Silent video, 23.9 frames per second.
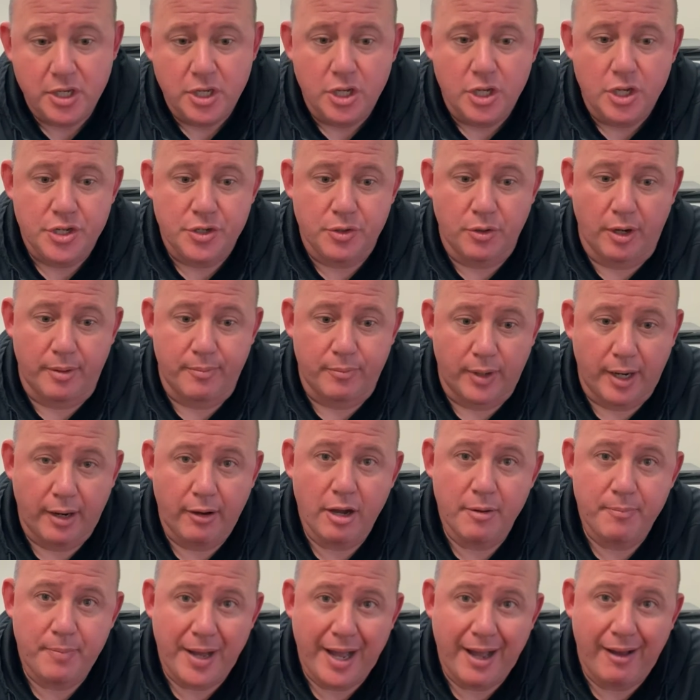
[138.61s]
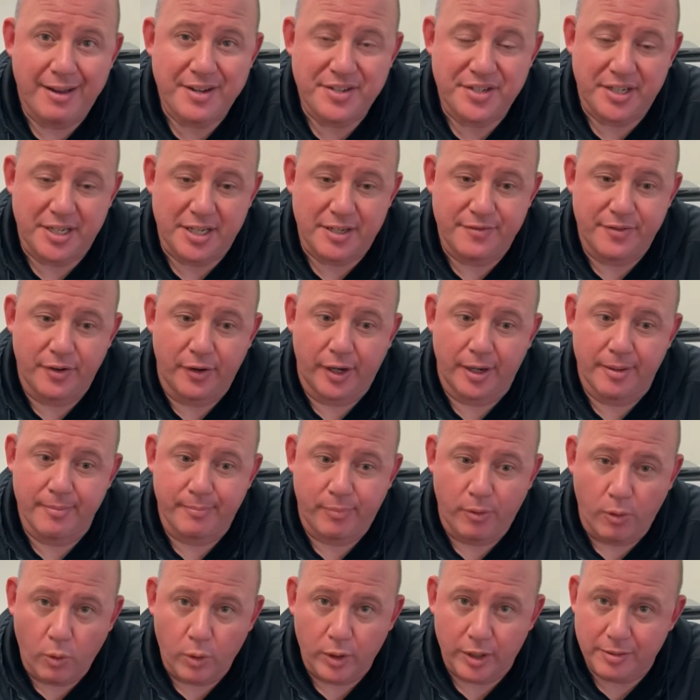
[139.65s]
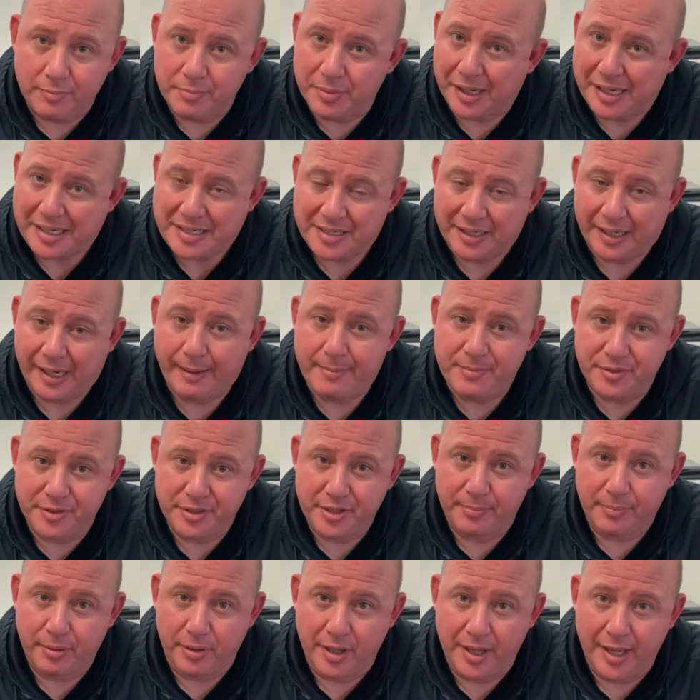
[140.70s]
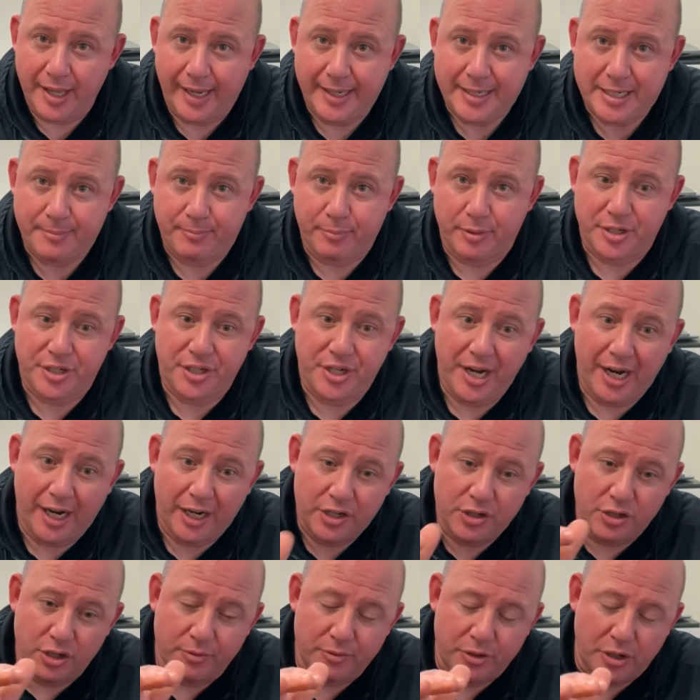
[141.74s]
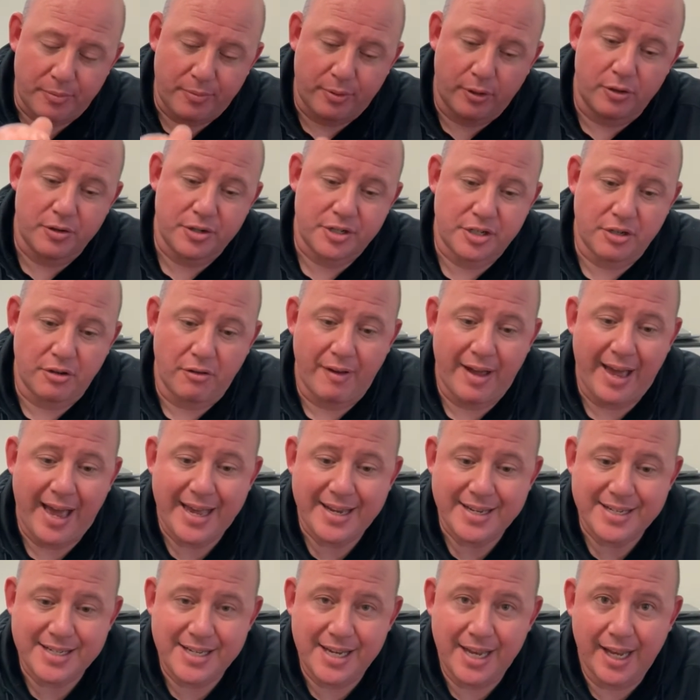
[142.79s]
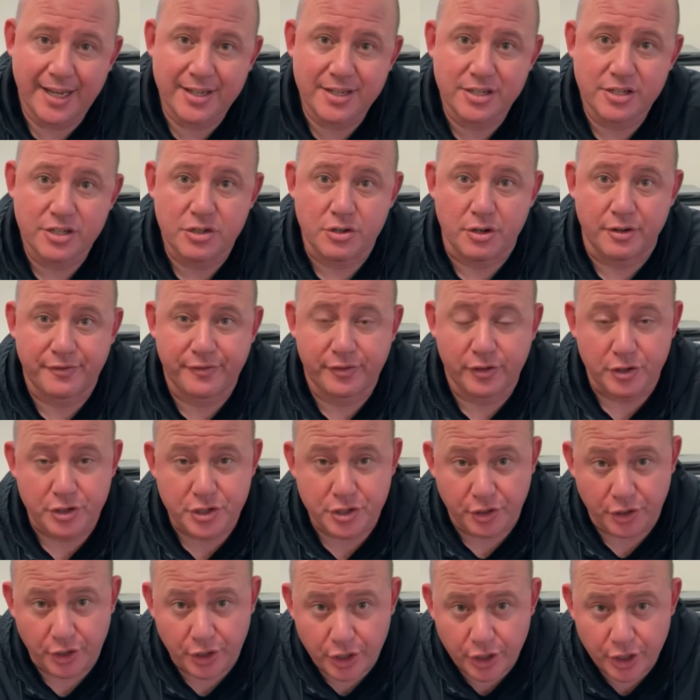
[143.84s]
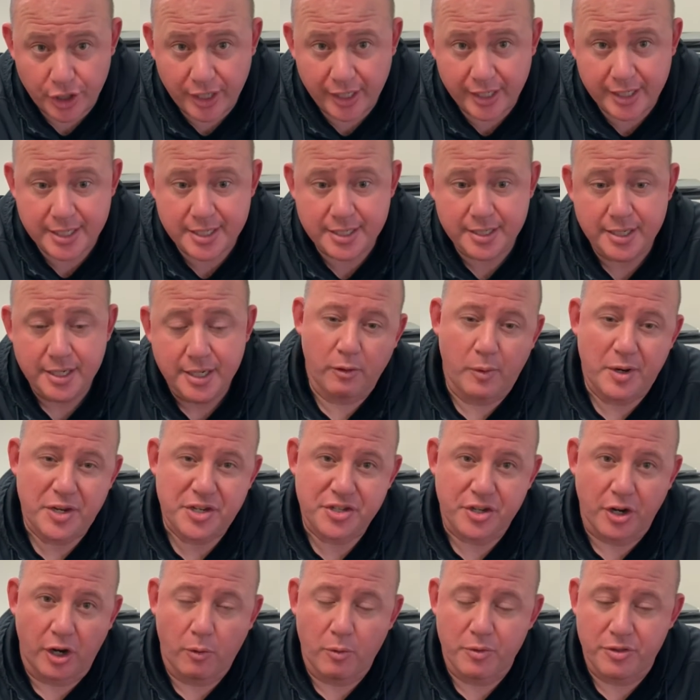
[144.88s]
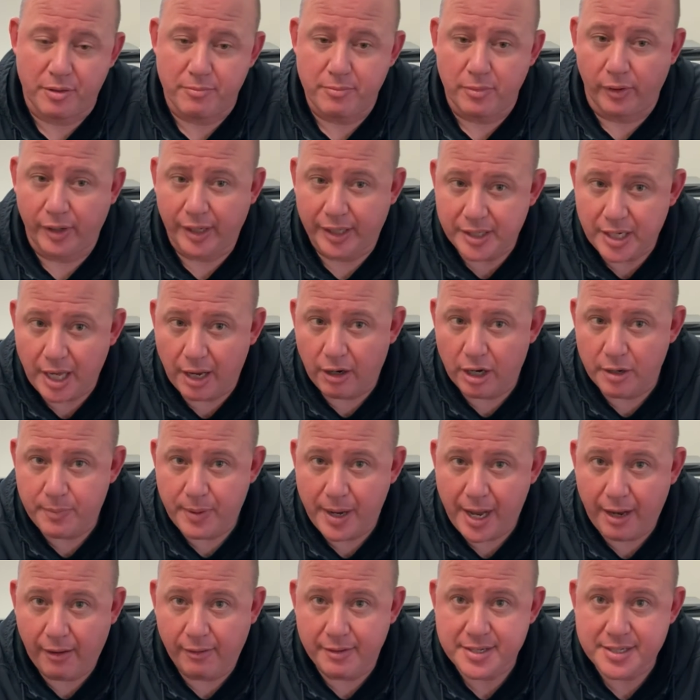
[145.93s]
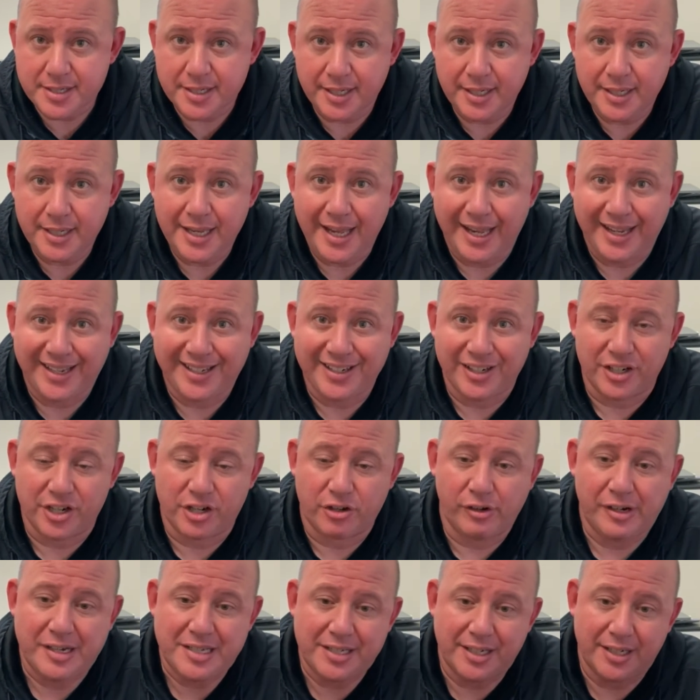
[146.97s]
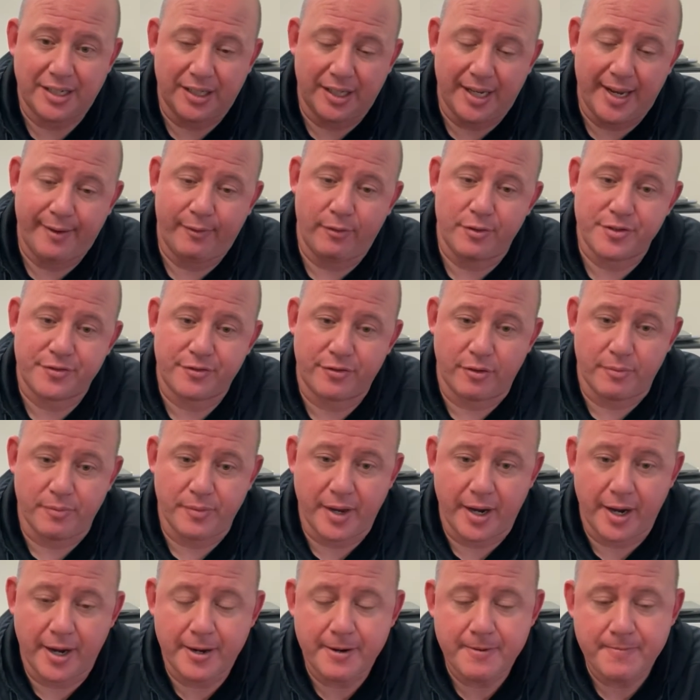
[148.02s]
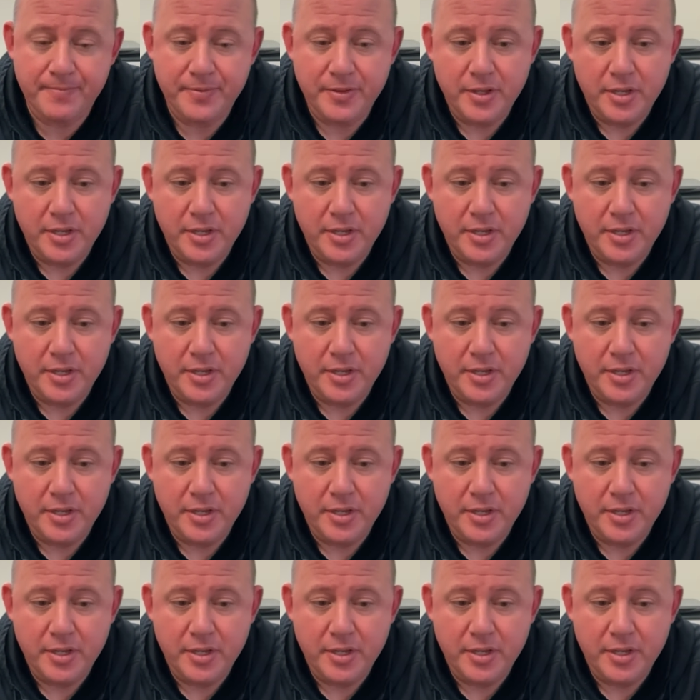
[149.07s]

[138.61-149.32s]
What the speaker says: So an umbrella policy is very important because it comes into play to protect your personal assets, your future earnings. We start with $1 million policy and can increase it in levels from there.